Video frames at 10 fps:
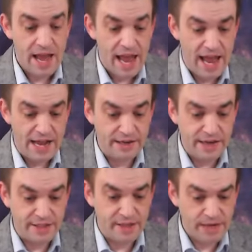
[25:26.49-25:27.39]

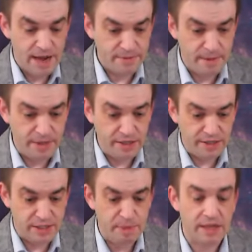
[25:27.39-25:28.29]
And sometimes maybe
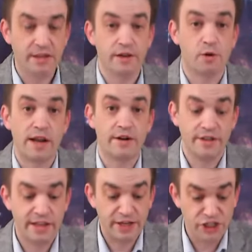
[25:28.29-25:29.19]
speak a little quicker
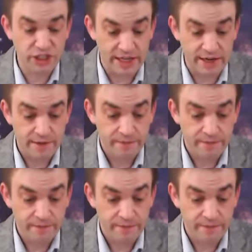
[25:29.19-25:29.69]
than they should.